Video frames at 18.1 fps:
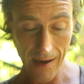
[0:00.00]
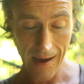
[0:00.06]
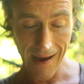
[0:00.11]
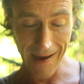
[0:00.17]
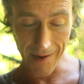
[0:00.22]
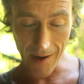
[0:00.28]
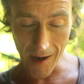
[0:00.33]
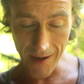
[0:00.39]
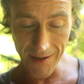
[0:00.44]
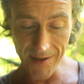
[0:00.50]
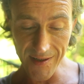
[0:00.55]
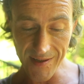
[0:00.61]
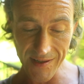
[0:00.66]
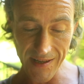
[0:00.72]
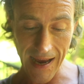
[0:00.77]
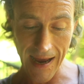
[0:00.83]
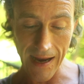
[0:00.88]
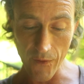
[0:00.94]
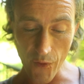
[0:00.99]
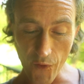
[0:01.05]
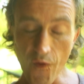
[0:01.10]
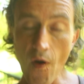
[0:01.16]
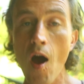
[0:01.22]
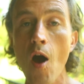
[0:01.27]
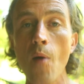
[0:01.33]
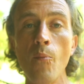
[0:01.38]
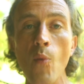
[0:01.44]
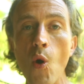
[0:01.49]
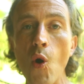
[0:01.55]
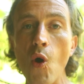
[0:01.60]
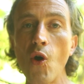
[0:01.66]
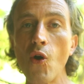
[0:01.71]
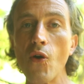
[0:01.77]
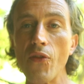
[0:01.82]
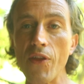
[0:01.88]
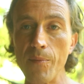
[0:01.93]
and understand far
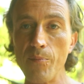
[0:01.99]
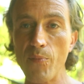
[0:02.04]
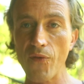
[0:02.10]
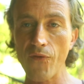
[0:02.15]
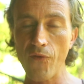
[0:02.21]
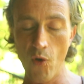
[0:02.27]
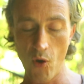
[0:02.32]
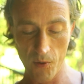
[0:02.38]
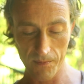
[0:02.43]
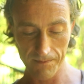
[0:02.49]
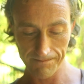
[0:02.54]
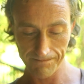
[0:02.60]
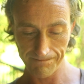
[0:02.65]
more than before.